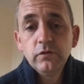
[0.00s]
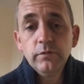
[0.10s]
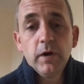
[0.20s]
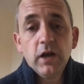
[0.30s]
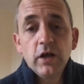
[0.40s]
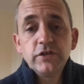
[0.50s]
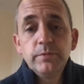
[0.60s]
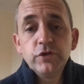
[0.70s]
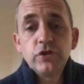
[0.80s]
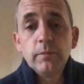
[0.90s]
We might like to
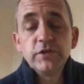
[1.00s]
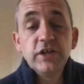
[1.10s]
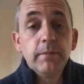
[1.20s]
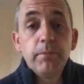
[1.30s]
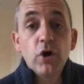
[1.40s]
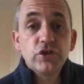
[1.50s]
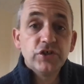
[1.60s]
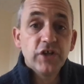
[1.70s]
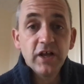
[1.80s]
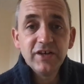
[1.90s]
put Thomas in a box
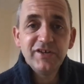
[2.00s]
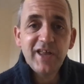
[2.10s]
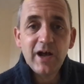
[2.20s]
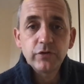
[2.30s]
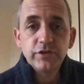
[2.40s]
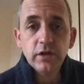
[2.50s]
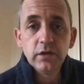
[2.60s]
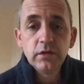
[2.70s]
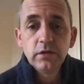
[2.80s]
as a doubter,